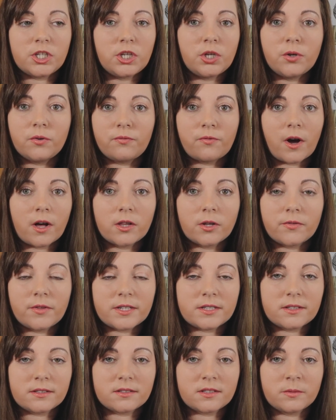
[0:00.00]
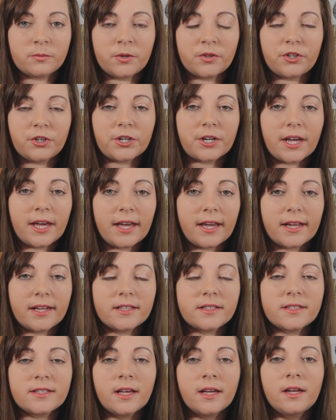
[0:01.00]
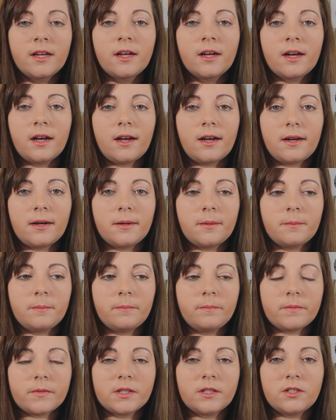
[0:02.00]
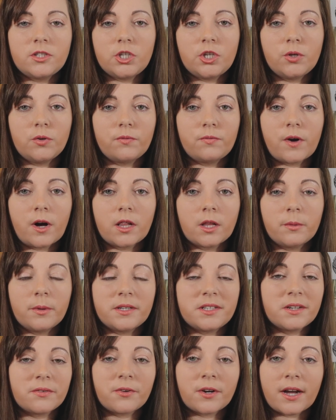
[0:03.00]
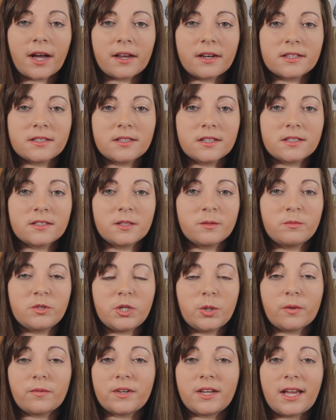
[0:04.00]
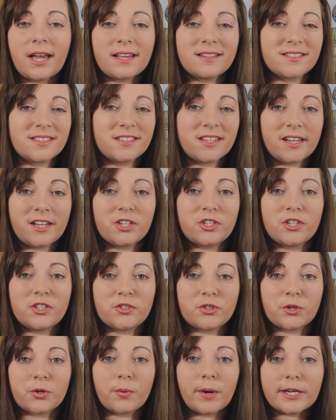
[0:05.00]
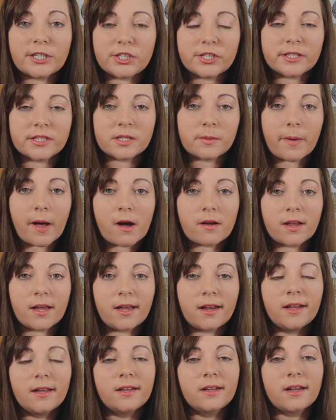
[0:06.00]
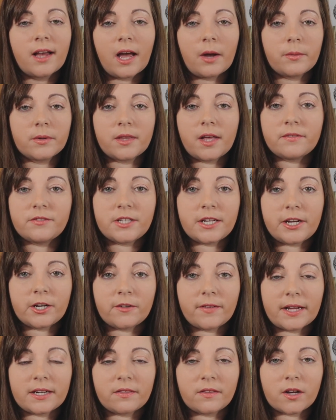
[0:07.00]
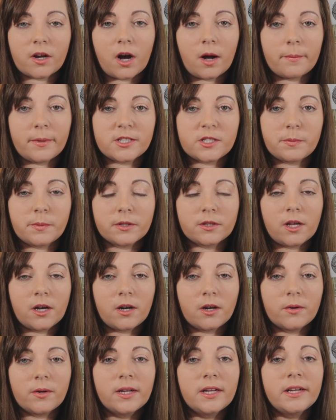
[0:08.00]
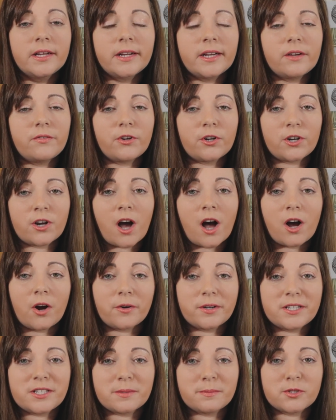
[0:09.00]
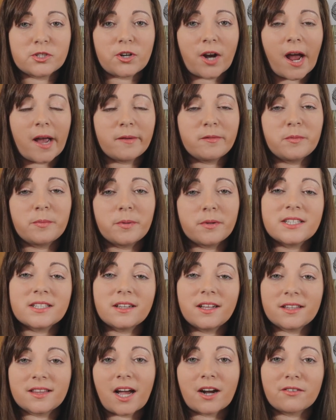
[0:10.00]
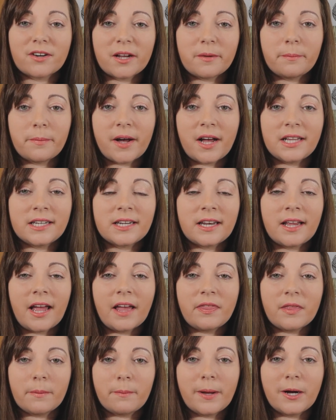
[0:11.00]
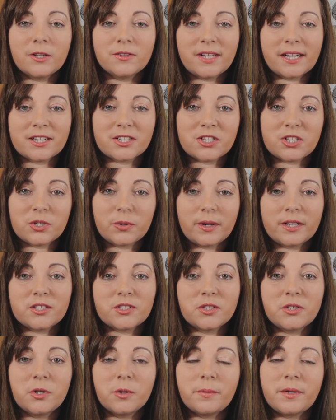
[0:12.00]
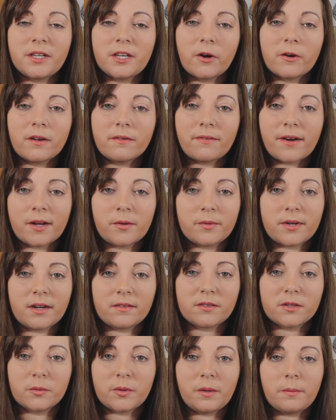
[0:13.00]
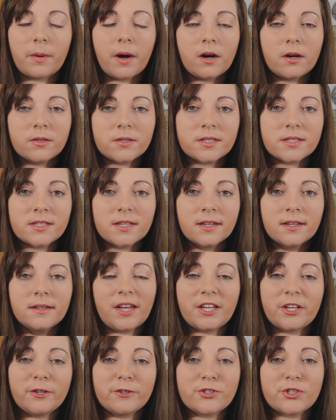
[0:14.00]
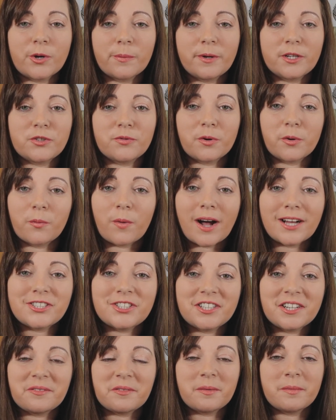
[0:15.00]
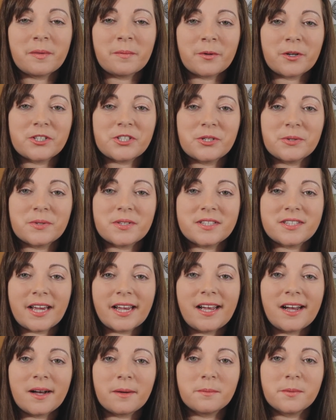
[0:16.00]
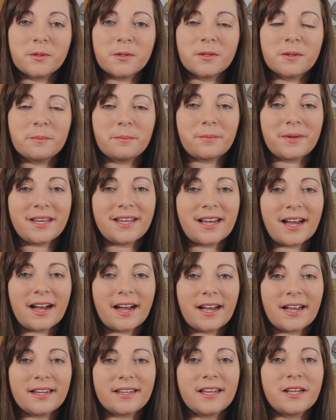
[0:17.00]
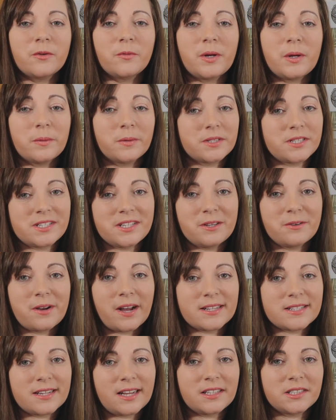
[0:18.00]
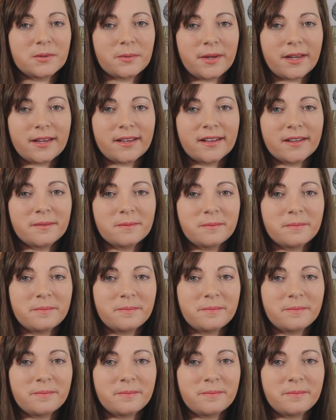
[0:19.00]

Do you follow this system with your kids? Um, do you follow a different kind of system? Do you have any hesitations or questions about it? I would love to hear that in the comments below. If you're not already subscribed, please click that red button and the bell next to it so you'll be notified whenever we post. Thank you so much for watching. Remember to stay humble, be kind, and we will see you guys next week.